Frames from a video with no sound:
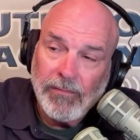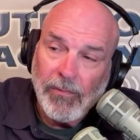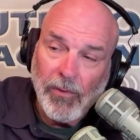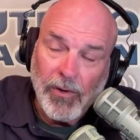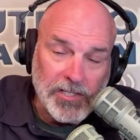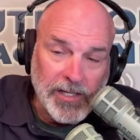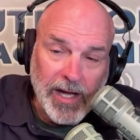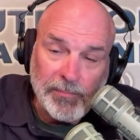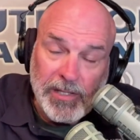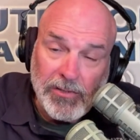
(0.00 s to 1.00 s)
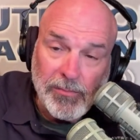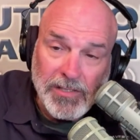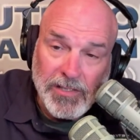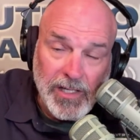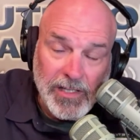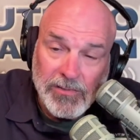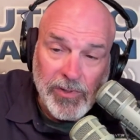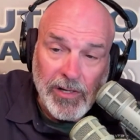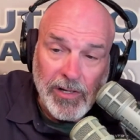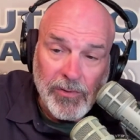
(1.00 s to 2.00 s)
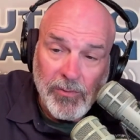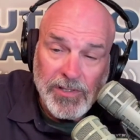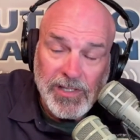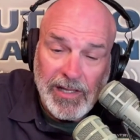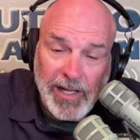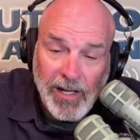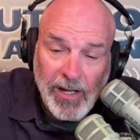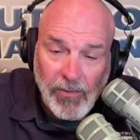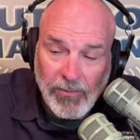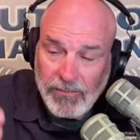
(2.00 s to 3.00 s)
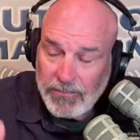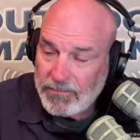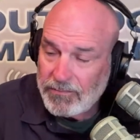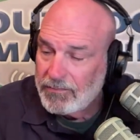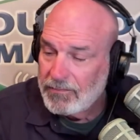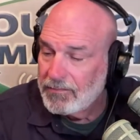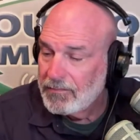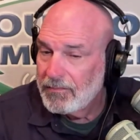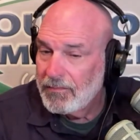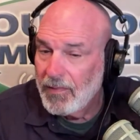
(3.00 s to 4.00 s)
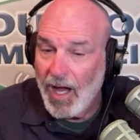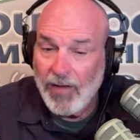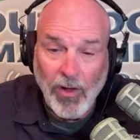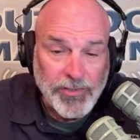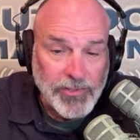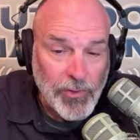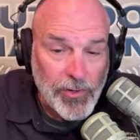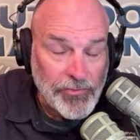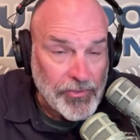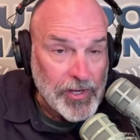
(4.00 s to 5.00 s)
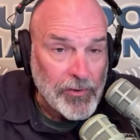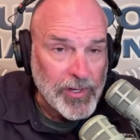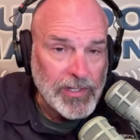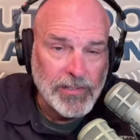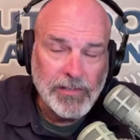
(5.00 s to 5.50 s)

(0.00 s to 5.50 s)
or it just got to be too much and they just went out in the woods and they let it go. I've also heard theories